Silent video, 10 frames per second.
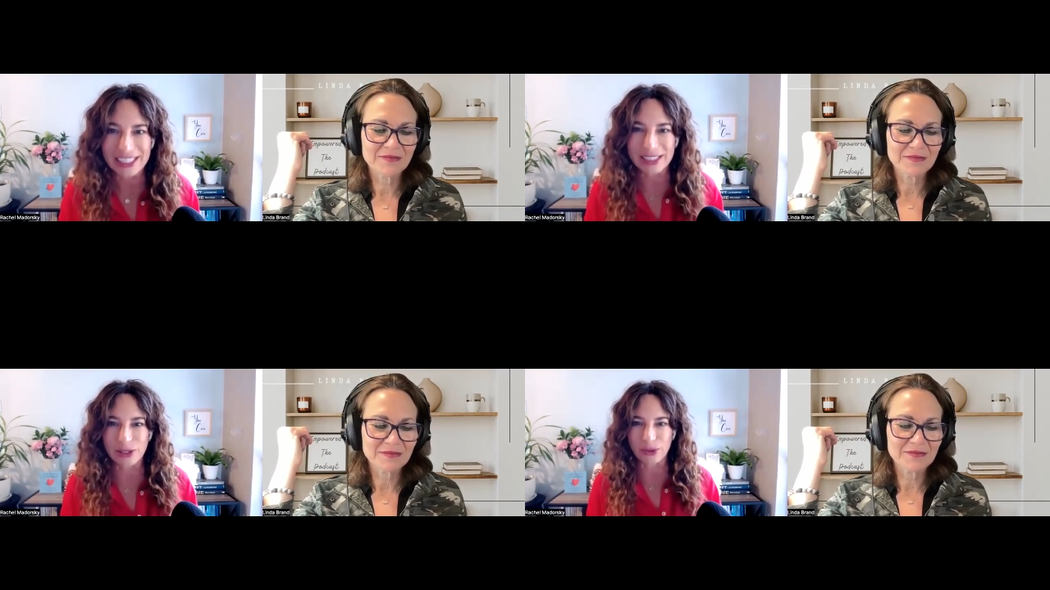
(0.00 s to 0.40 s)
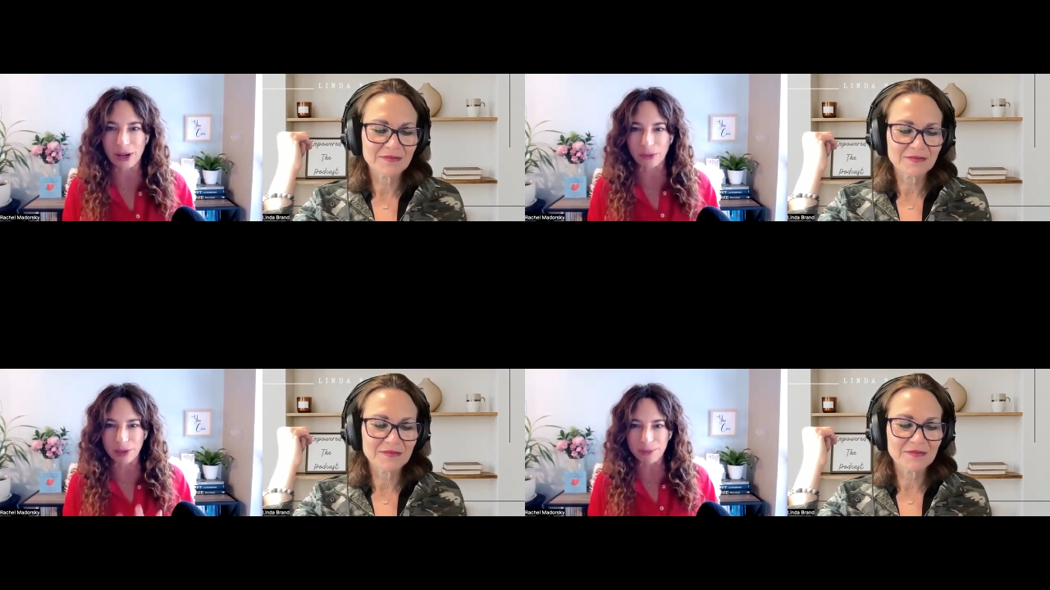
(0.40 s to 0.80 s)
Speaker 1: so
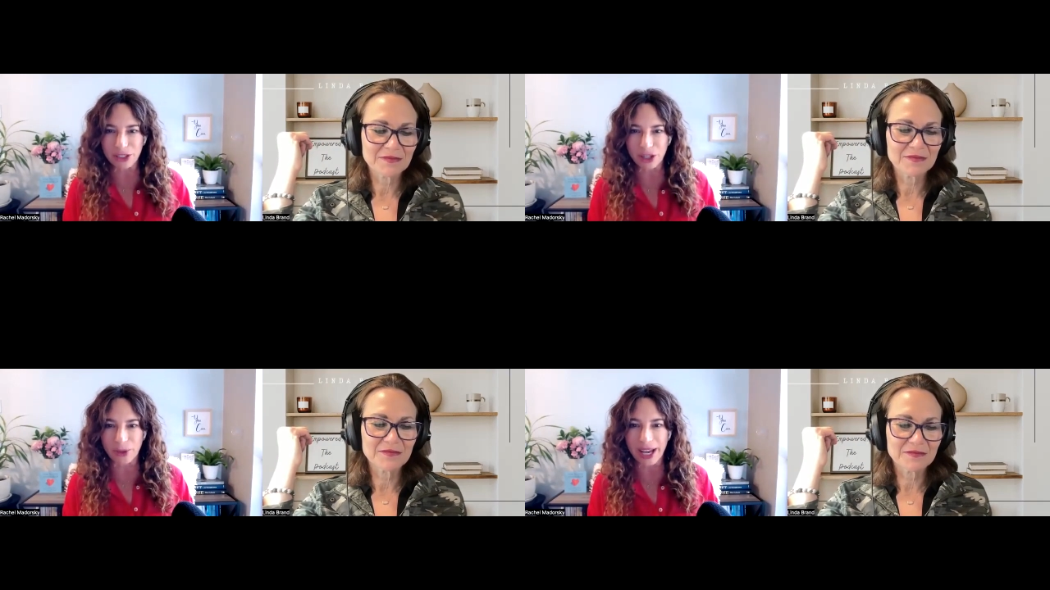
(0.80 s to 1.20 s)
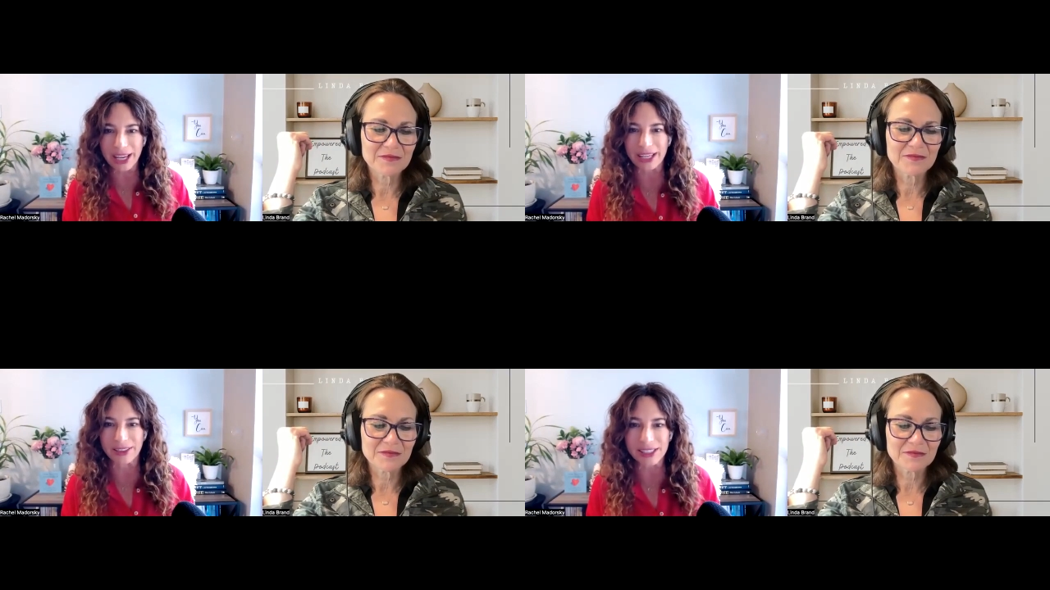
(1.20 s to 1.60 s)
that women know
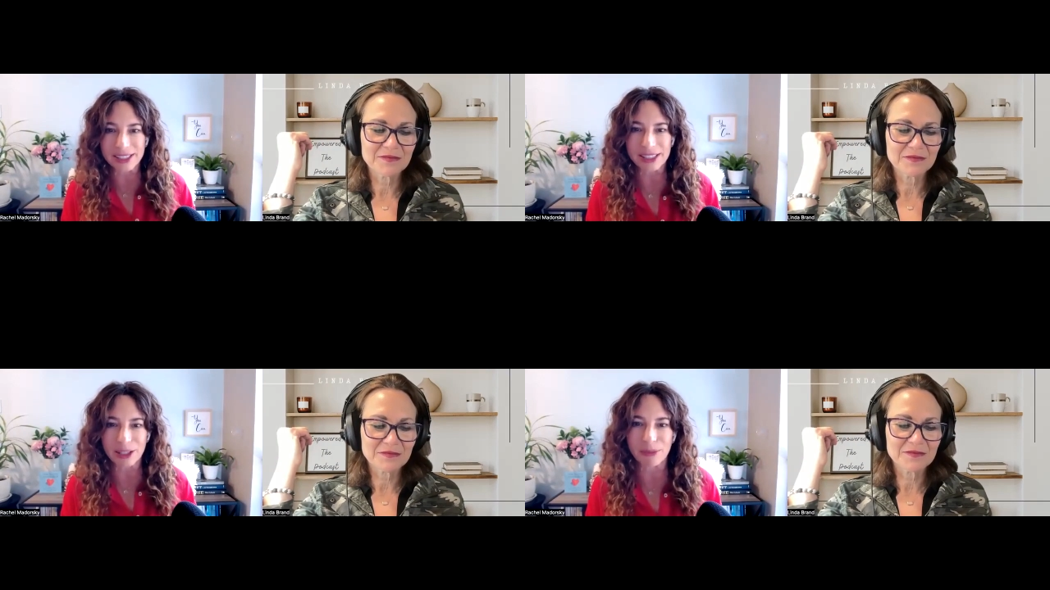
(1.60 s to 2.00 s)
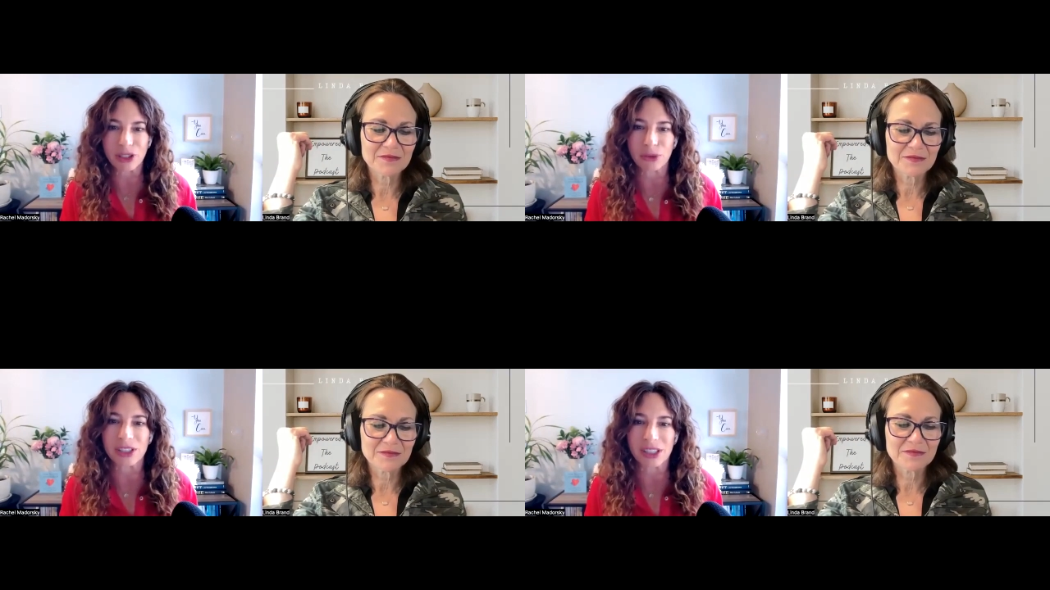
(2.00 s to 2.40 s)
hey this is something
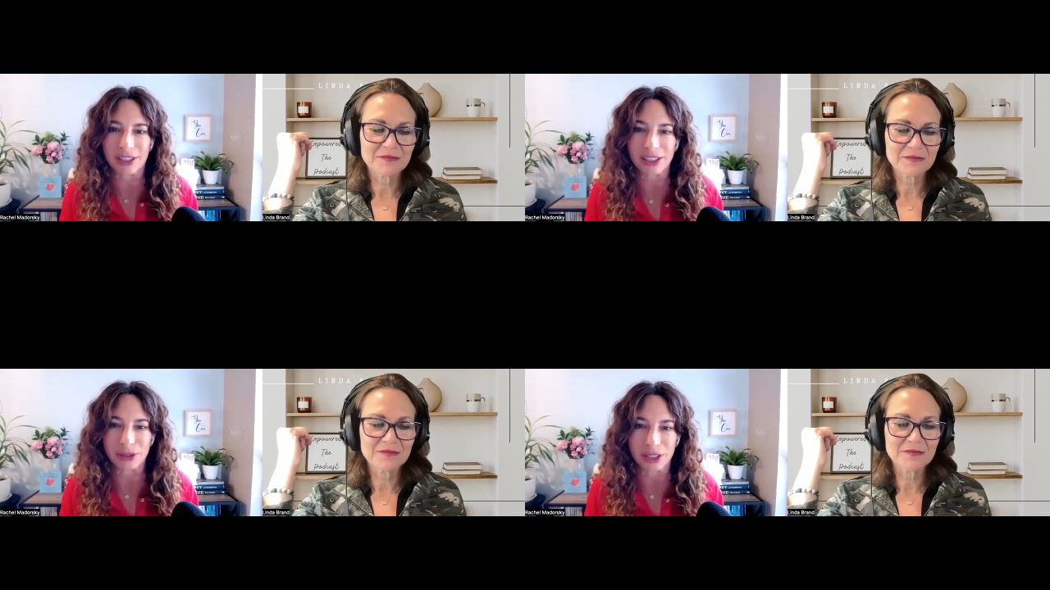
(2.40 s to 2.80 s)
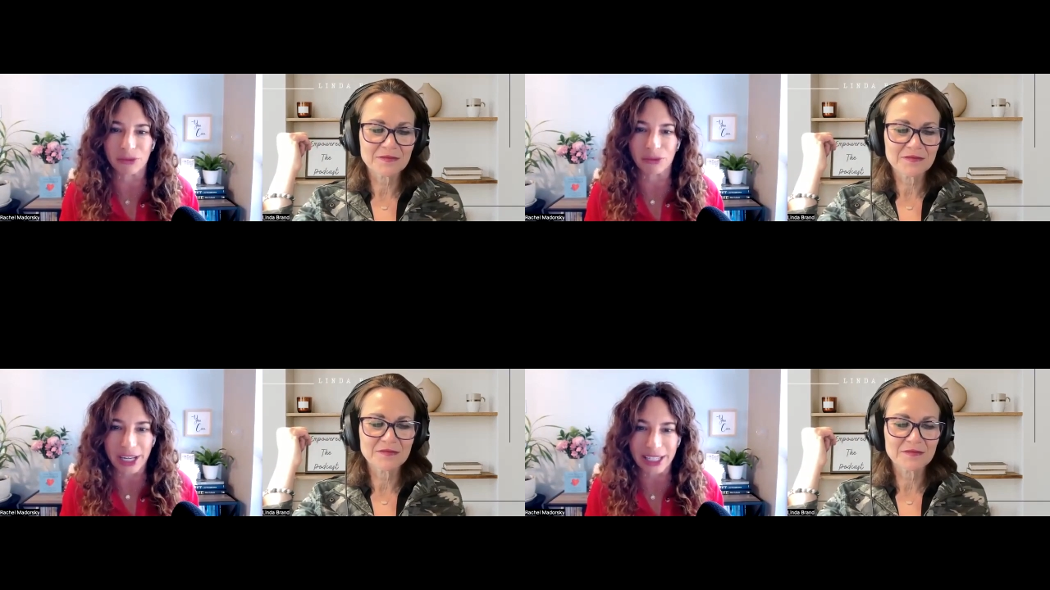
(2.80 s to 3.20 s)
you can start
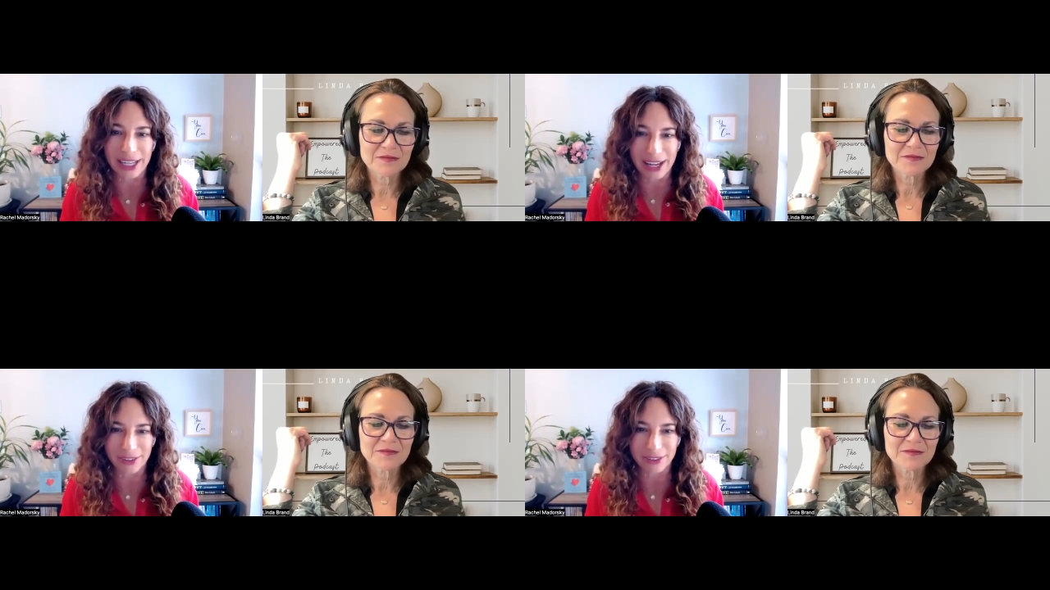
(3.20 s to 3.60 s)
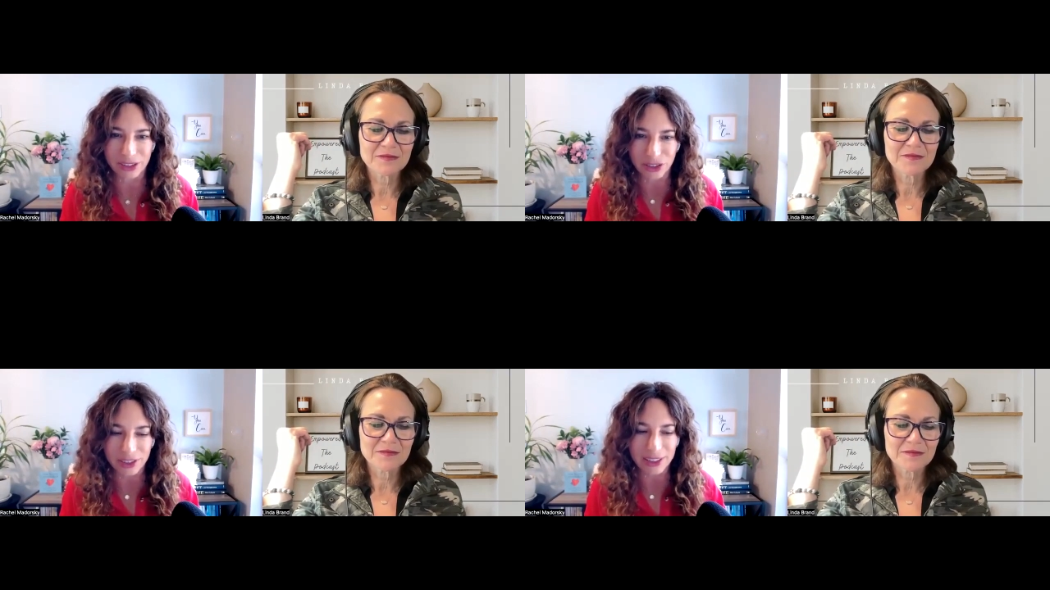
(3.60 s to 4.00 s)
doing right now
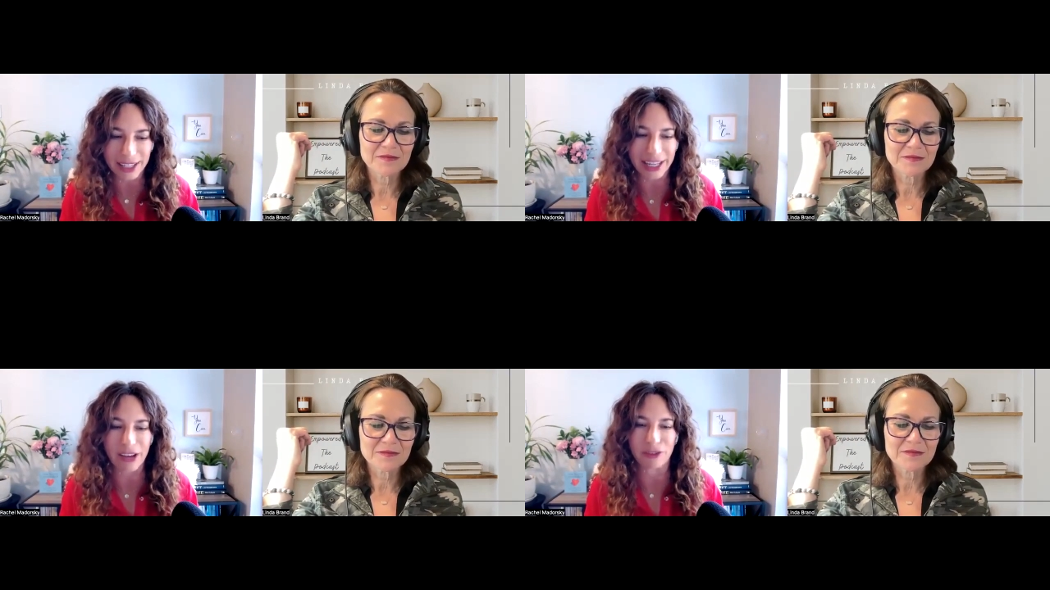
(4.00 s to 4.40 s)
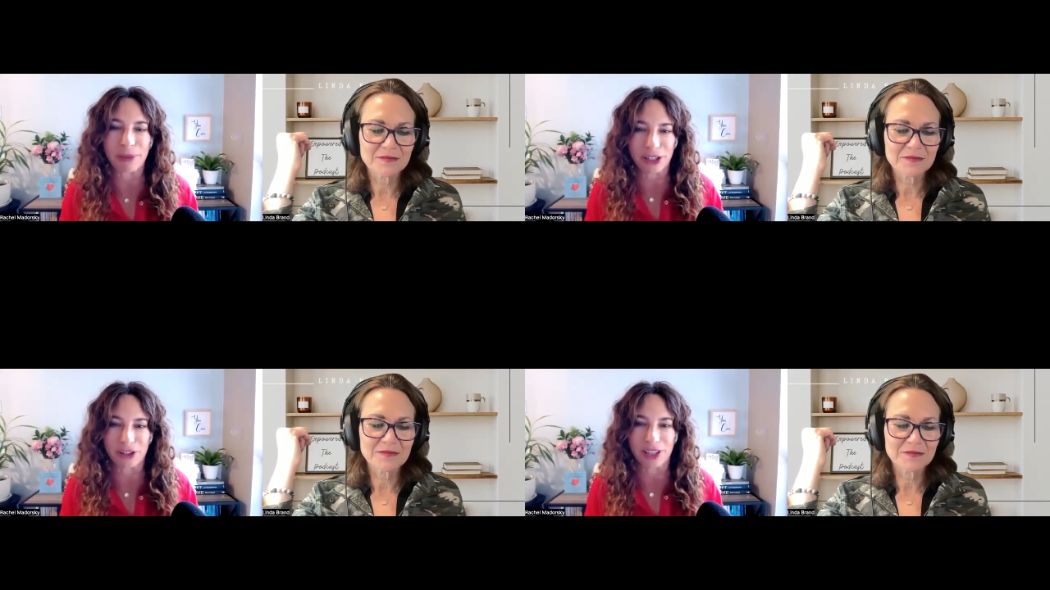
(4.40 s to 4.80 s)
you're allowed to have a
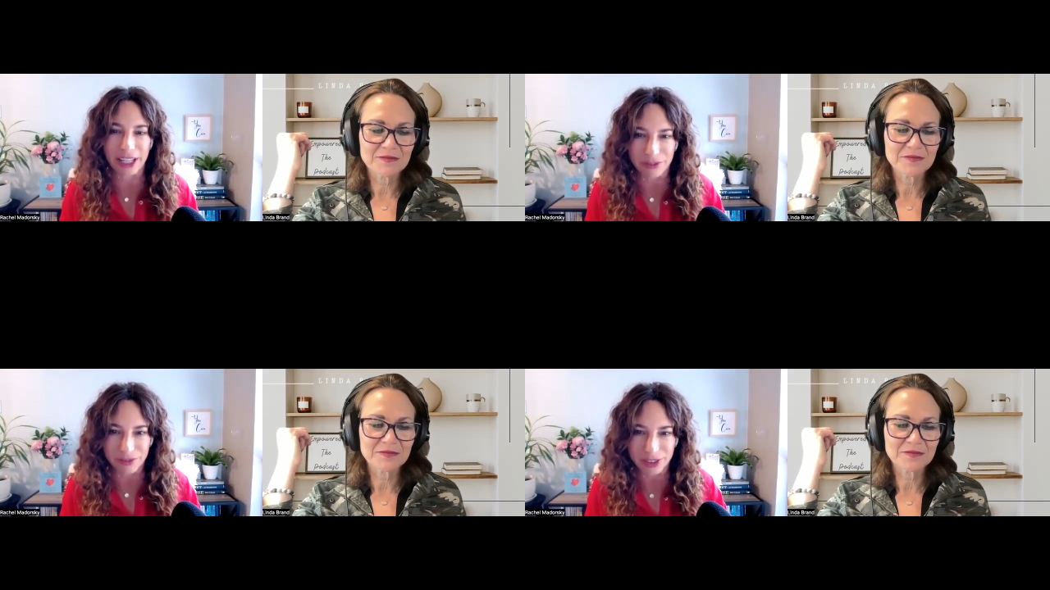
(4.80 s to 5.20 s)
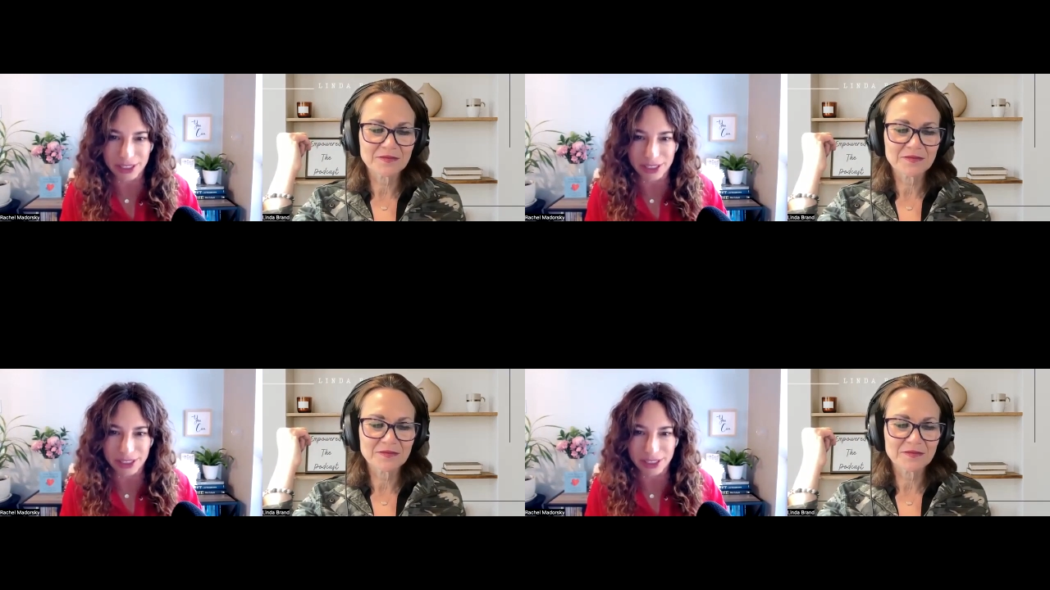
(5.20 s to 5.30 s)
better life